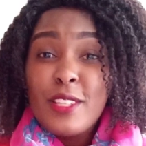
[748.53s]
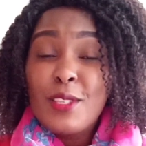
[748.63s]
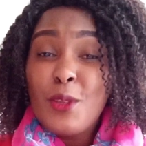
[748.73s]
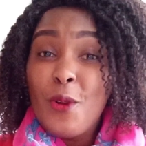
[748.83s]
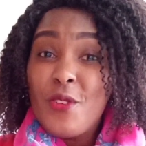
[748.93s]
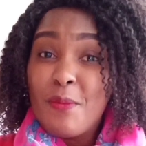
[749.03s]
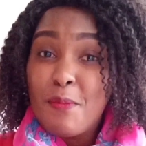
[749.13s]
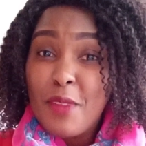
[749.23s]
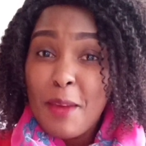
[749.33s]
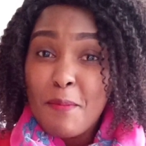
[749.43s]
So
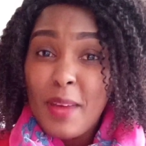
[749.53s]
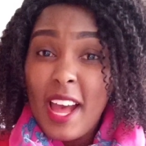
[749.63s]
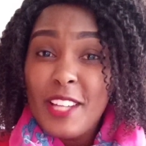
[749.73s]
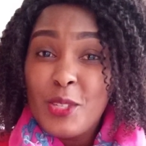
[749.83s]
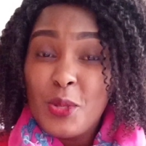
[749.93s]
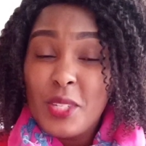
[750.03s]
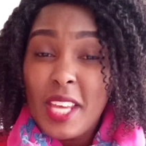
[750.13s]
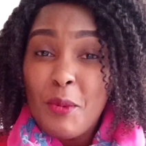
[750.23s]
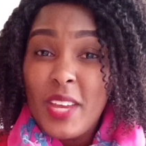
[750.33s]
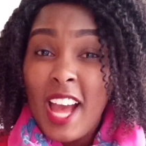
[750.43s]
remember,
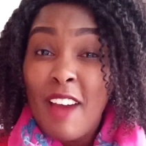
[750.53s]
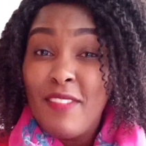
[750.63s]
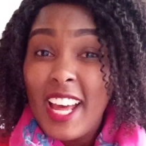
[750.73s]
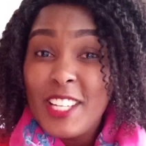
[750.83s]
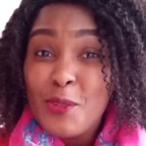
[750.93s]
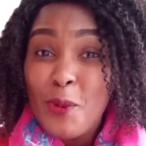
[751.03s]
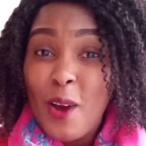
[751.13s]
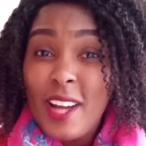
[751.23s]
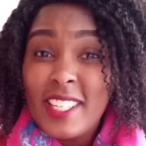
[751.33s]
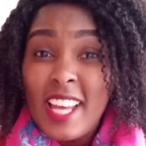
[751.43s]
today we have learnt
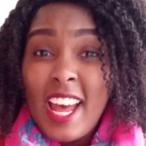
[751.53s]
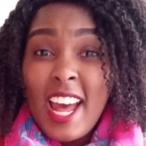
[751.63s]
what?